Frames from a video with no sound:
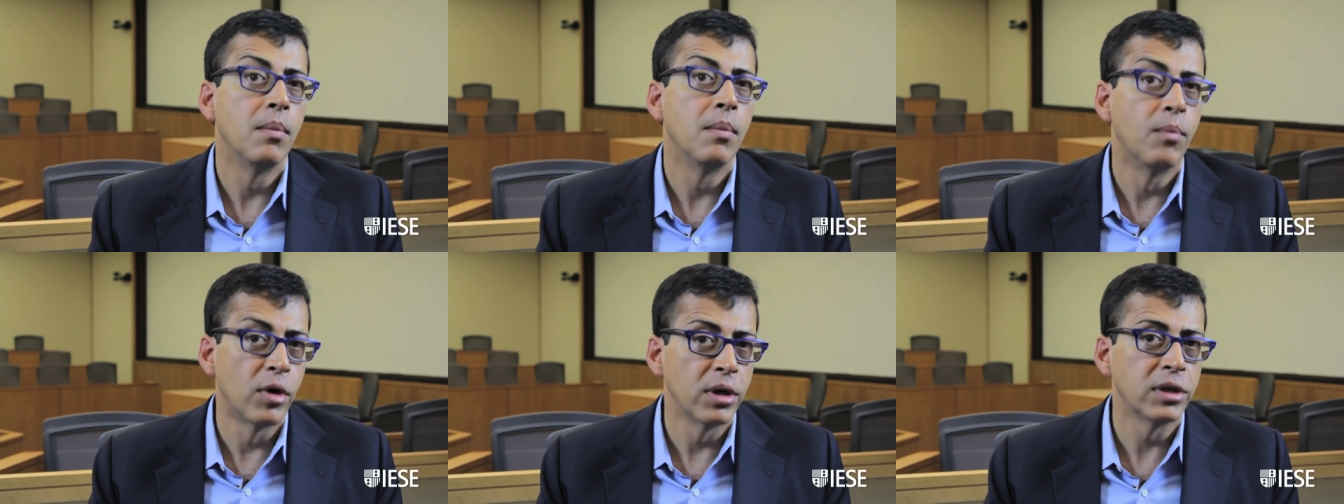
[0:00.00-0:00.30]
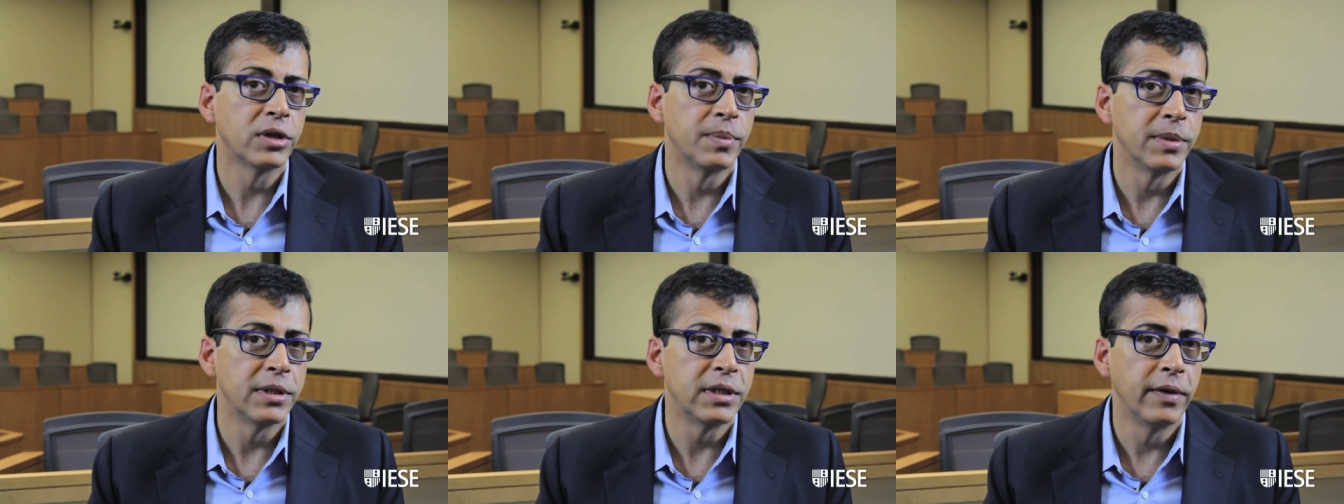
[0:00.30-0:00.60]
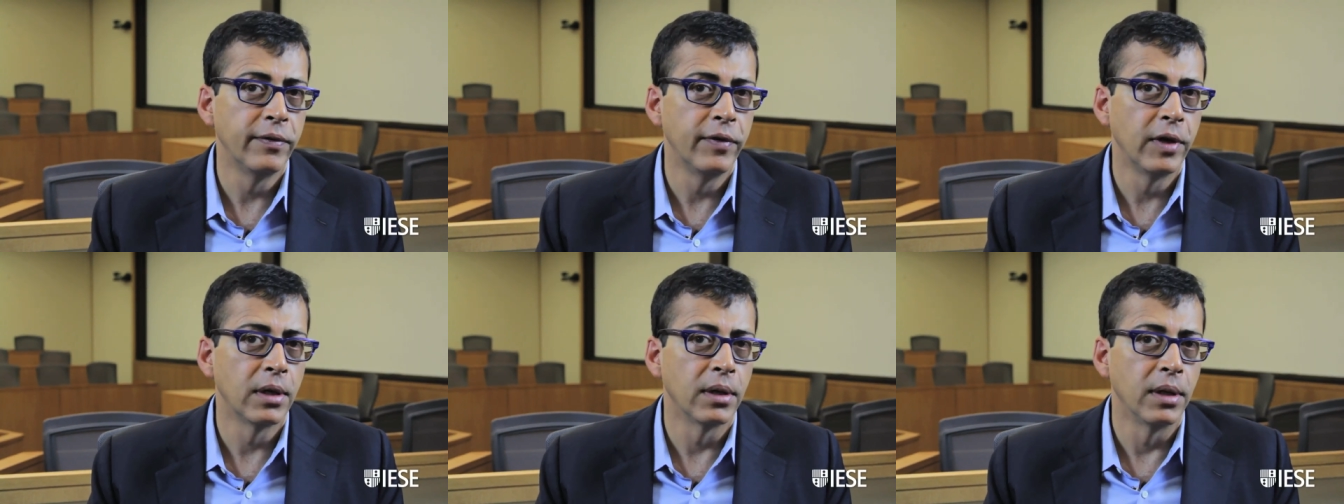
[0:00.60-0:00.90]
More
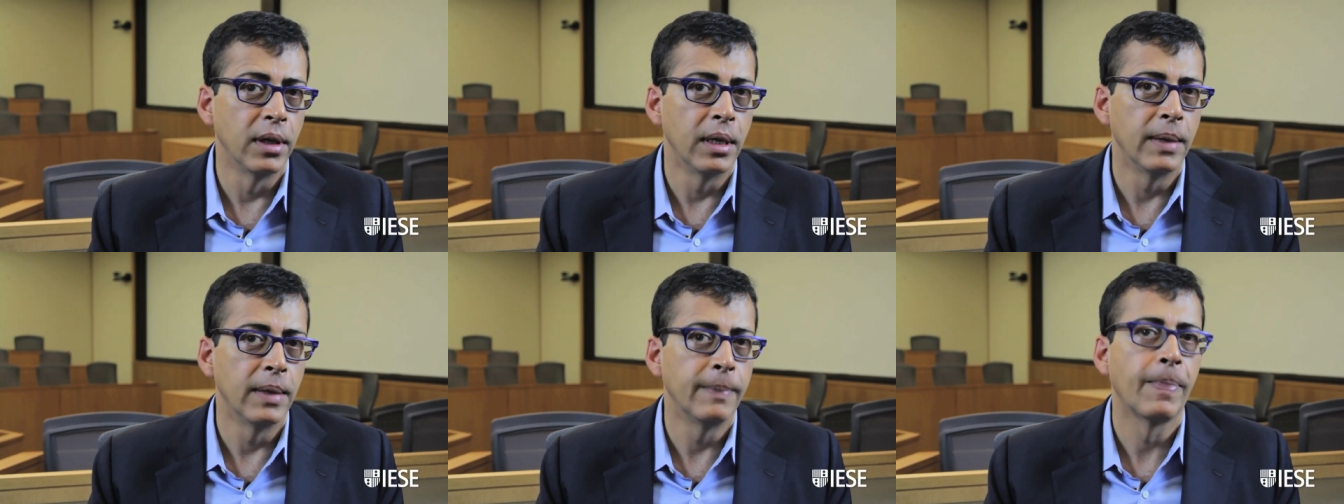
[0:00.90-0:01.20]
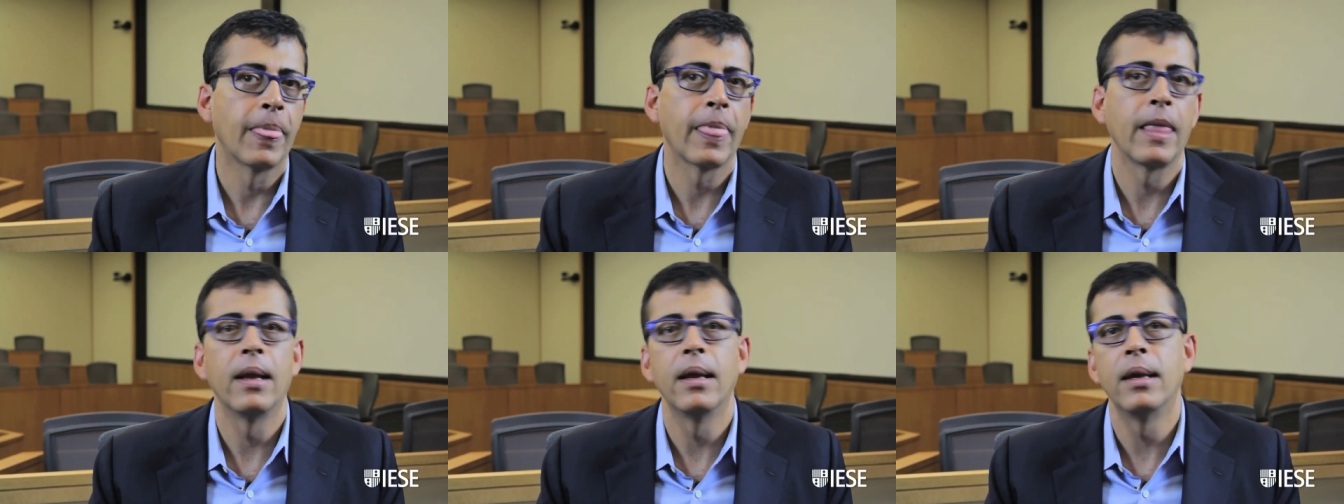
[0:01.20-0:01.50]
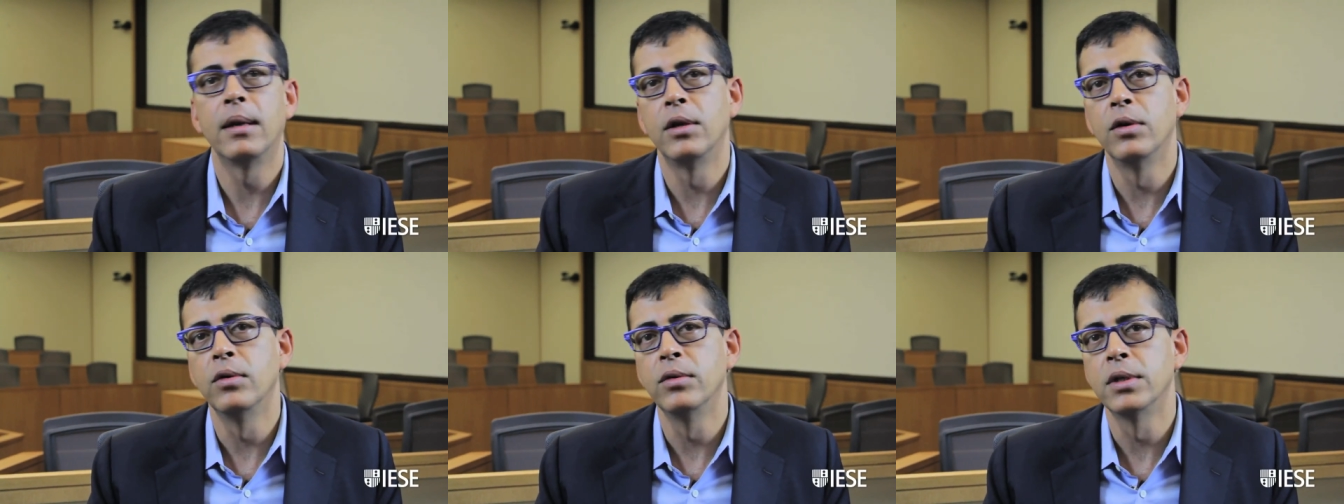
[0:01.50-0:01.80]
specifically,
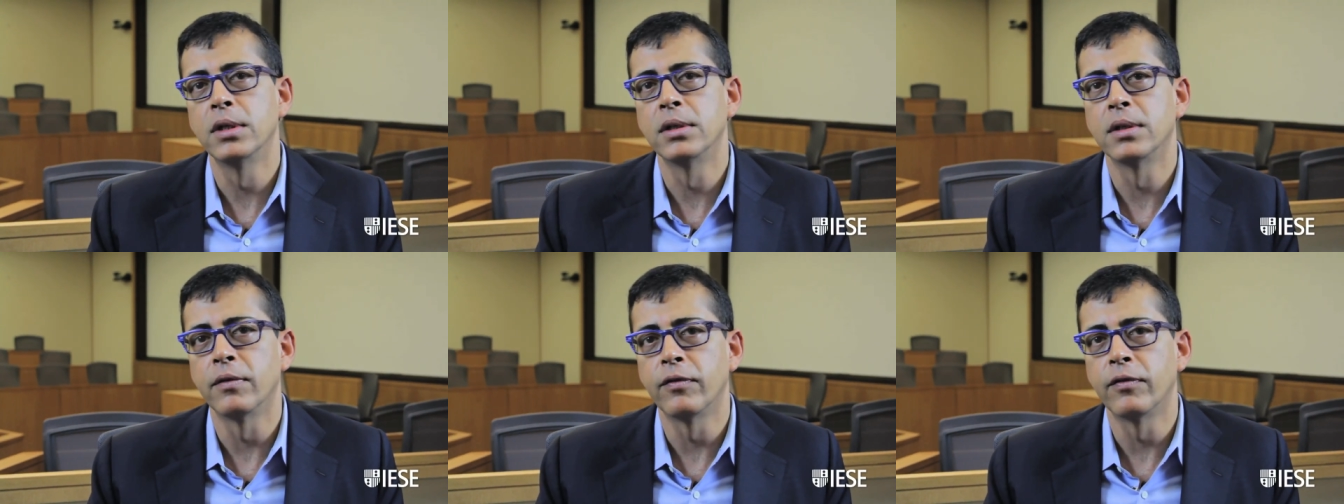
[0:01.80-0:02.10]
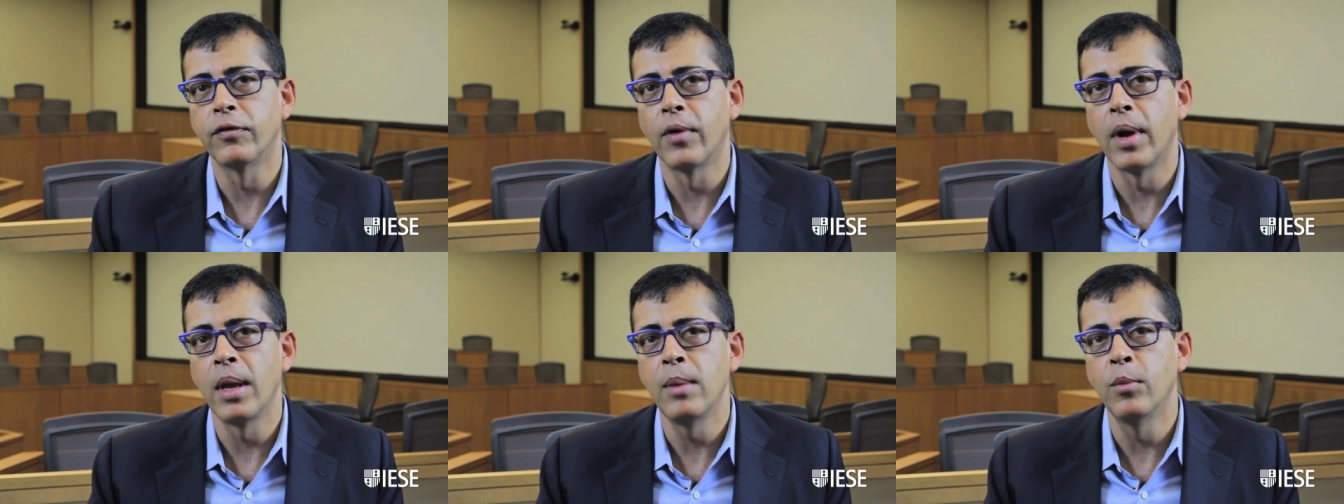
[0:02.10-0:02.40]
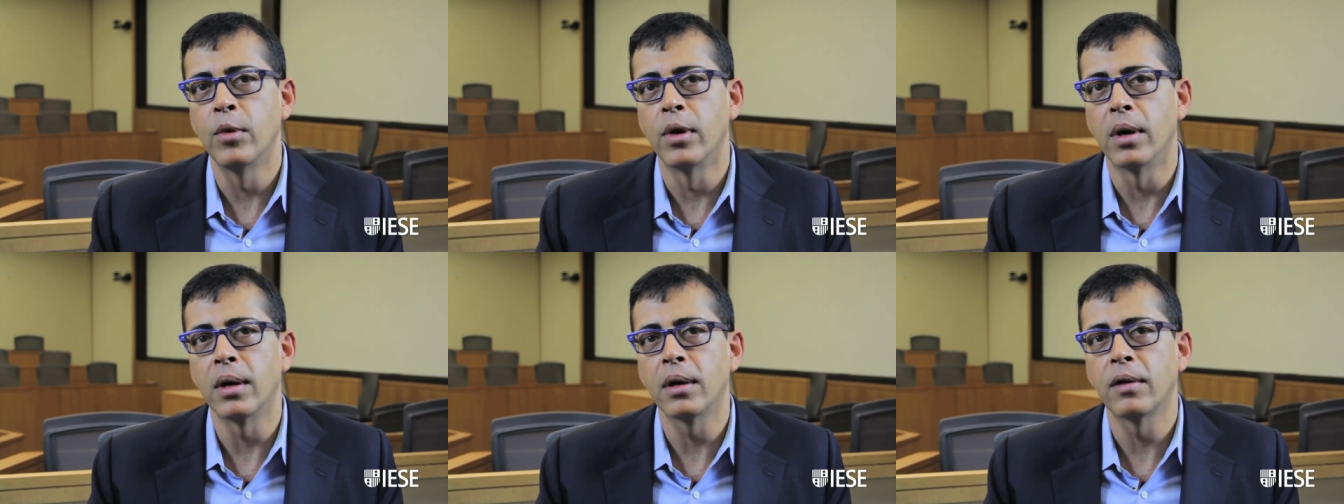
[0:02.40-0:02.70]
it uses a
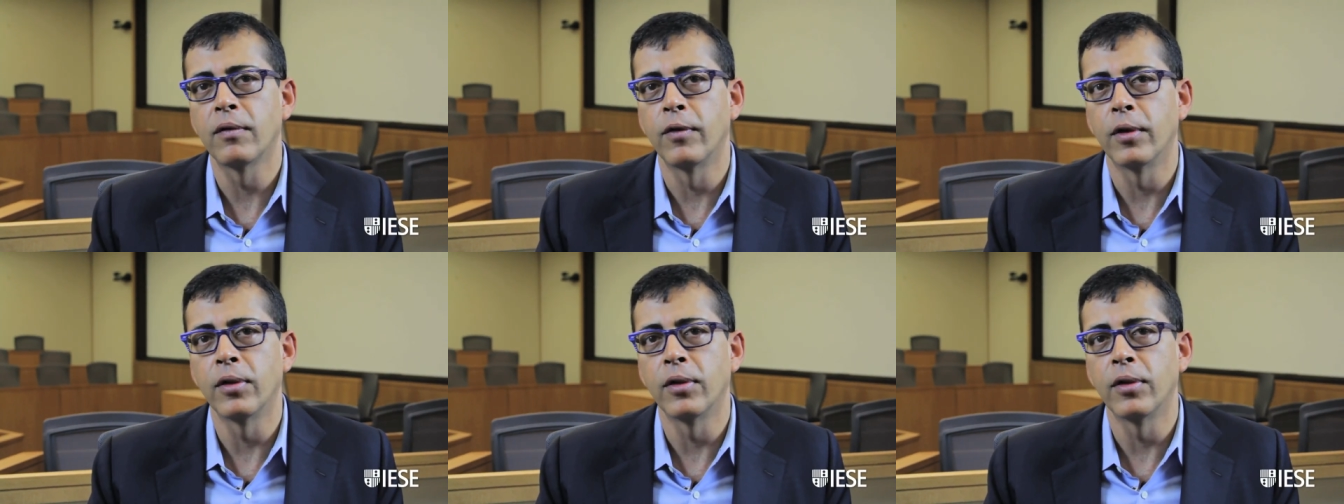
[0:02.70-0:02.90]
framework